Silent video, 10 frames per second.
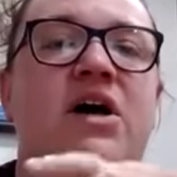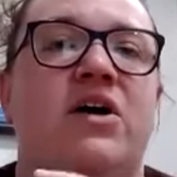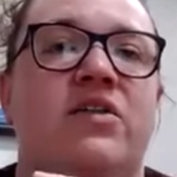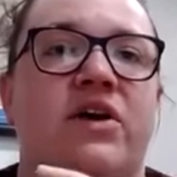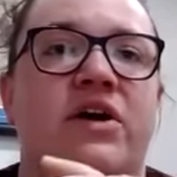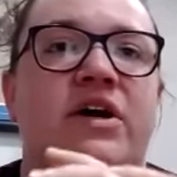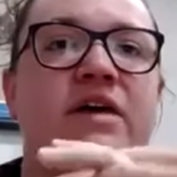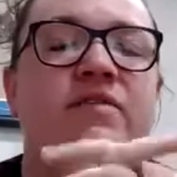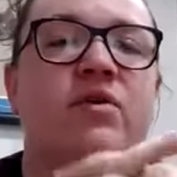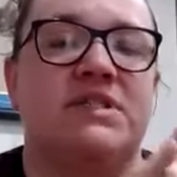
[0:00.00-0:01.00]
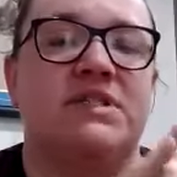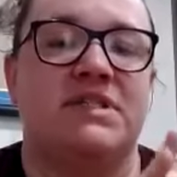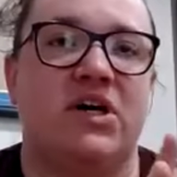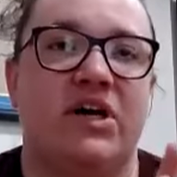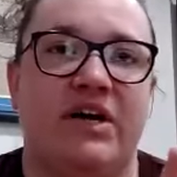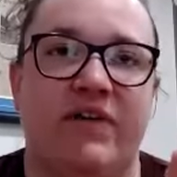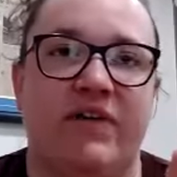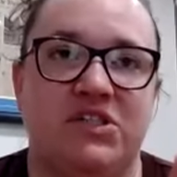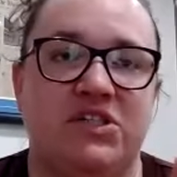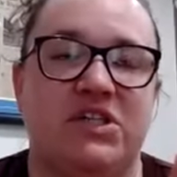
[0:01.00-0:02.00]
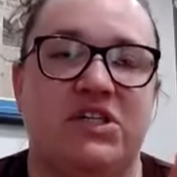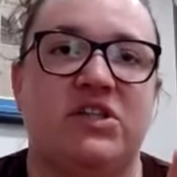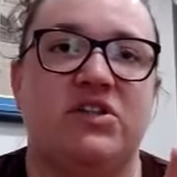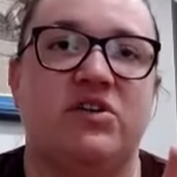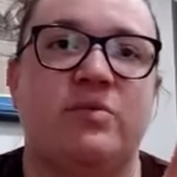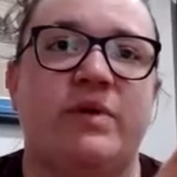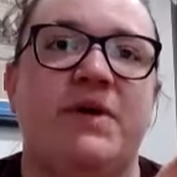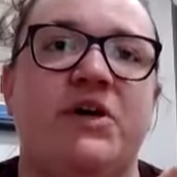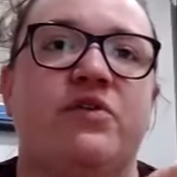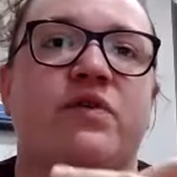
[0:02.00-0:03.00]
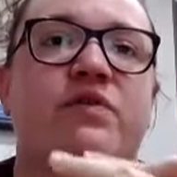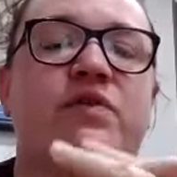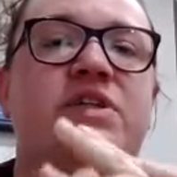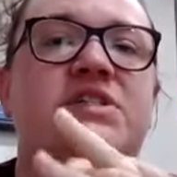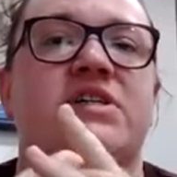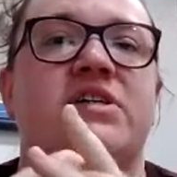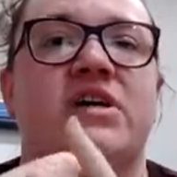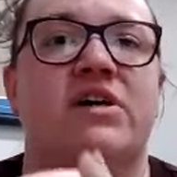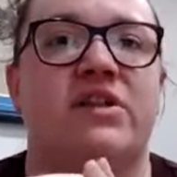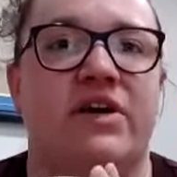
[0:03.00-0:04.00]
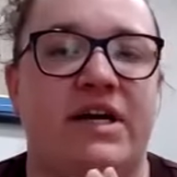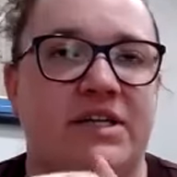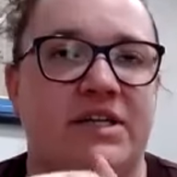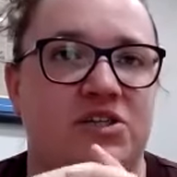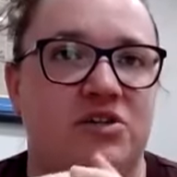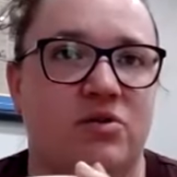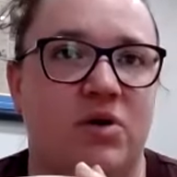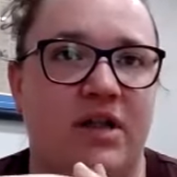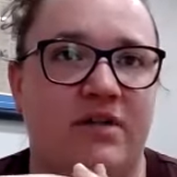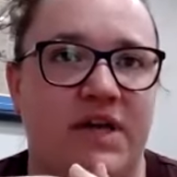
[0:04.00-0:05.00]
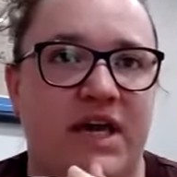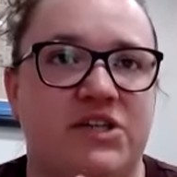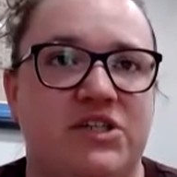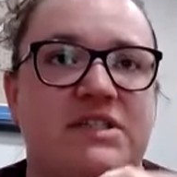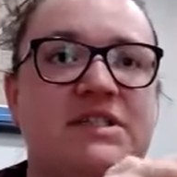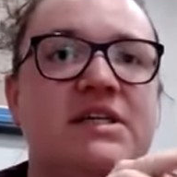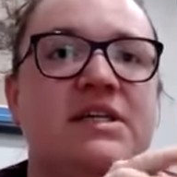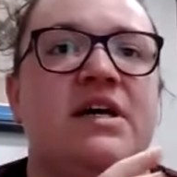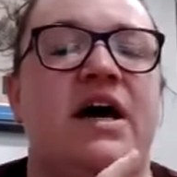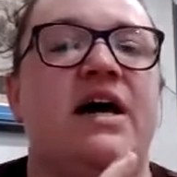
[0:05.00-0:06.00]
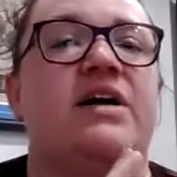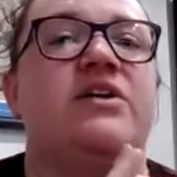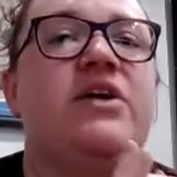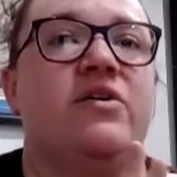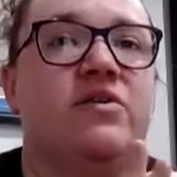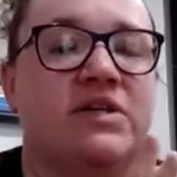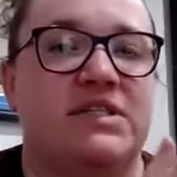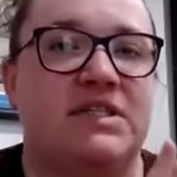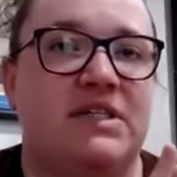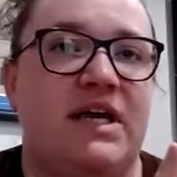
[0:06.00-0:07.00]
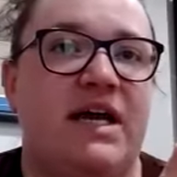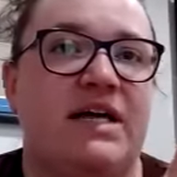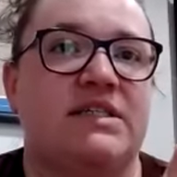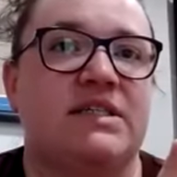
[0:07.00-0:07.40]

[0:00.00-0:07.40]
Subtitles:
if a horse is already registered in the Thoroughbred Makeover for this year, are there any additional qualifications? No, Kristin has